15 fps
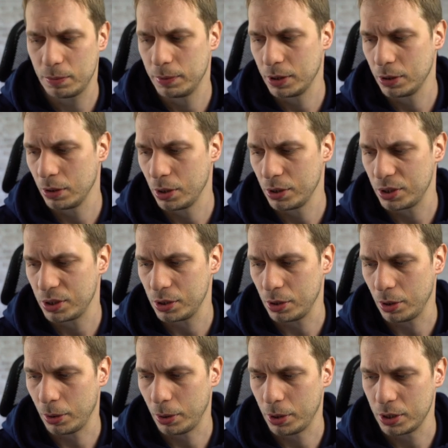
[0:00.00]
because
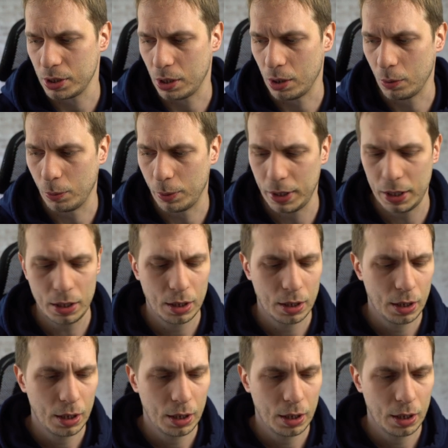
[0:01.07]
these are we,